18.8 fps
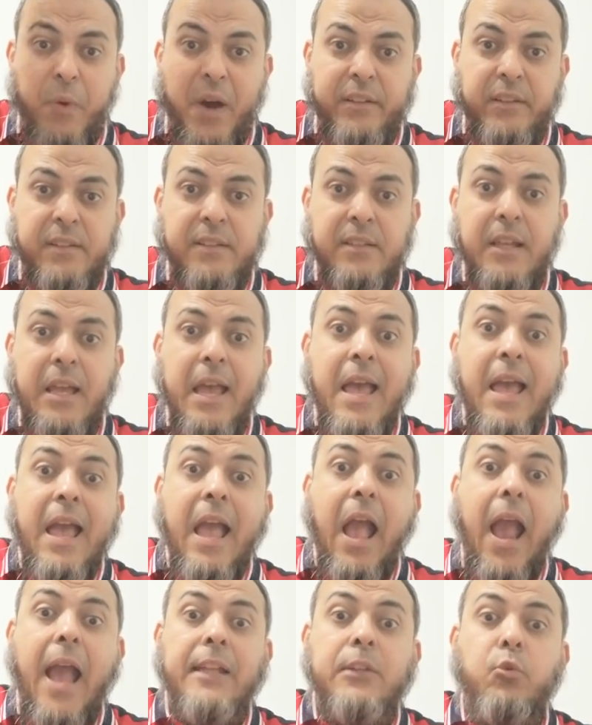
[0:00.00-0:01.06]
parts,
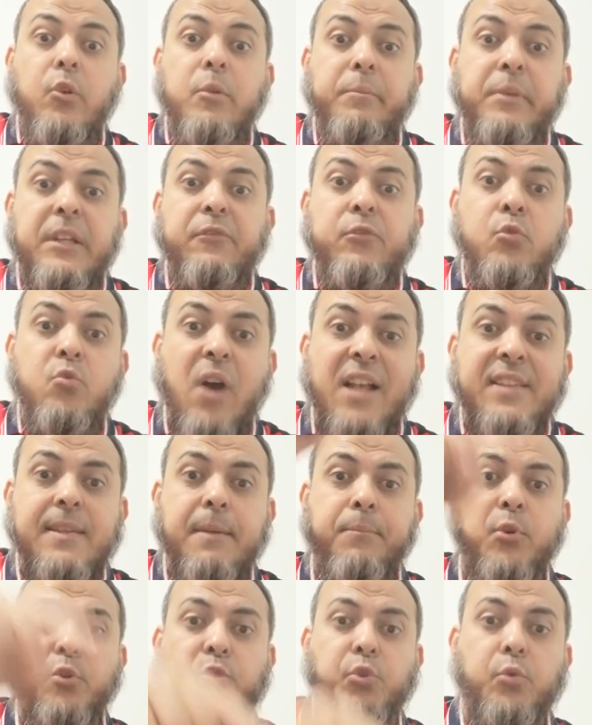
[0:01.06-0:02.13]
and we will believe you and
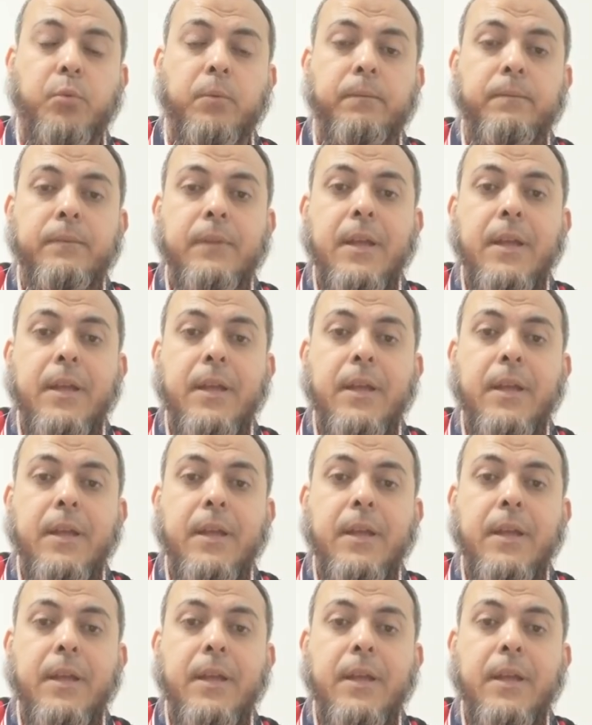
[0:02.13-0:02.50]
support you.